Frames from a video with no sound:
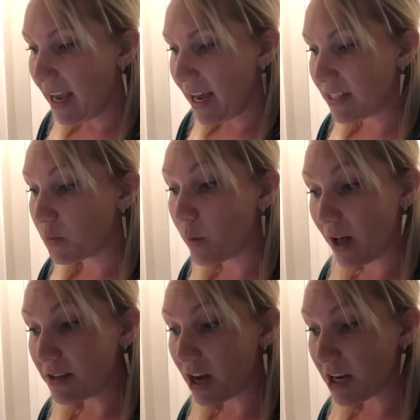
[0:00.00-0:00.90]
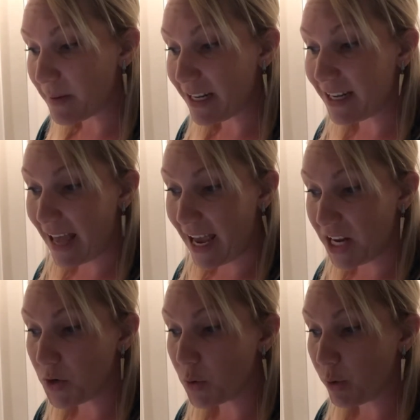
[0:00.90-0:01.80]
It's well documented that
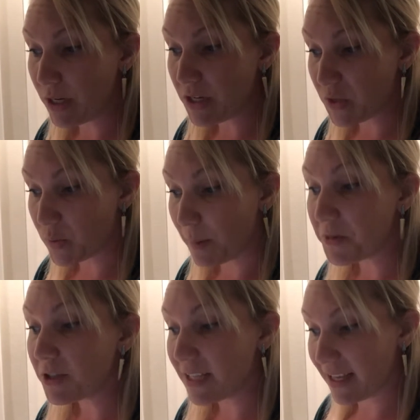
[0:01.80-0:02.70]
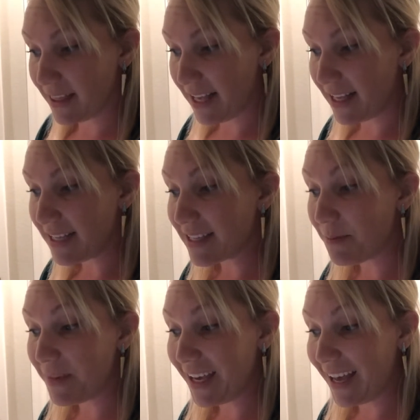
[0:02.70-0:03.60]
endocrine disruptors like phthalates can
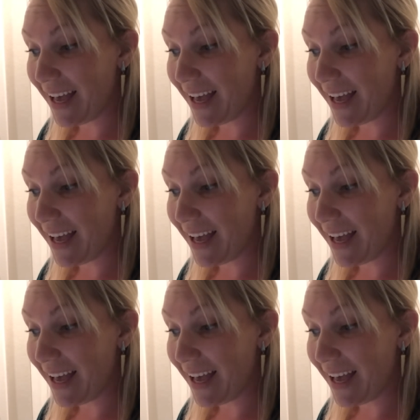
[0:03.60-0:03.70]
be